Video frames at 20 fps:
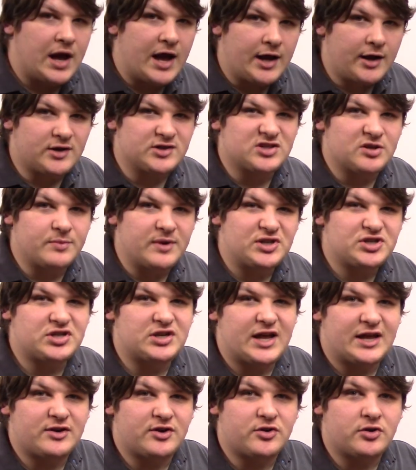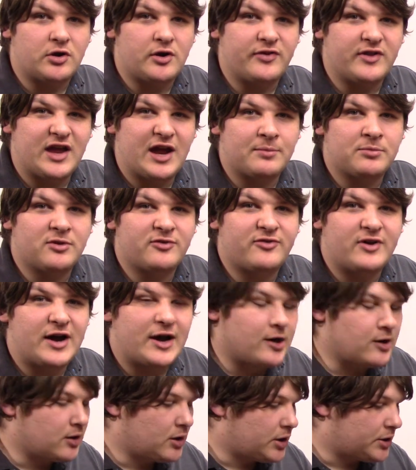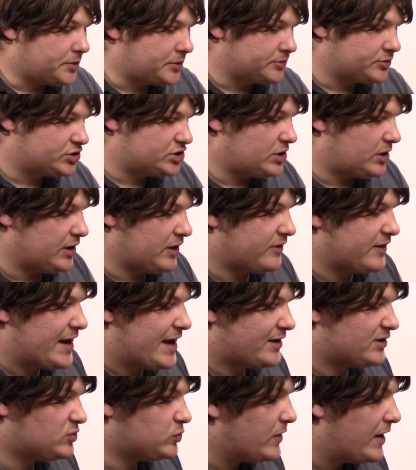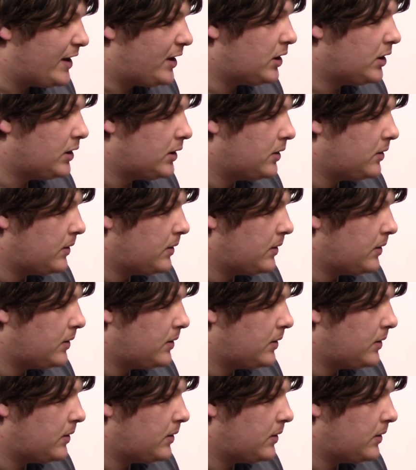I also mentioned I had to turn on the amplifier. I'll show you that as well.